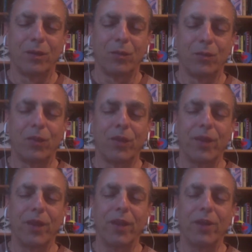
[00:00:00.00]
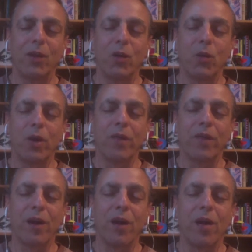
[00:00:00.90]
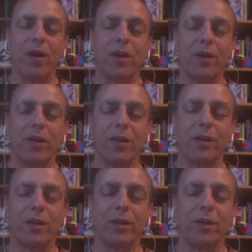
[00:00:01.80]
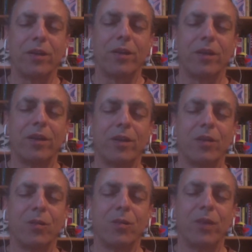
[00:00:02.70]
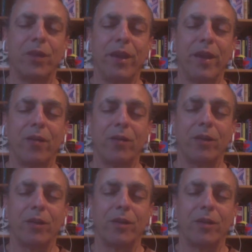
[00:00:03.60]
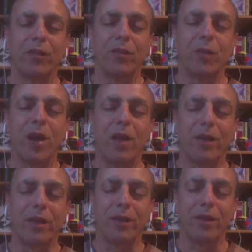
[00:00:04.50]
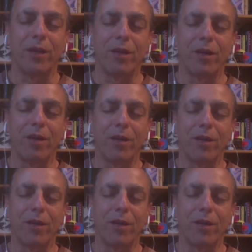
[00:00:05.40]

Breathing in, aware of the heart. Breathing out, smiling to the heart.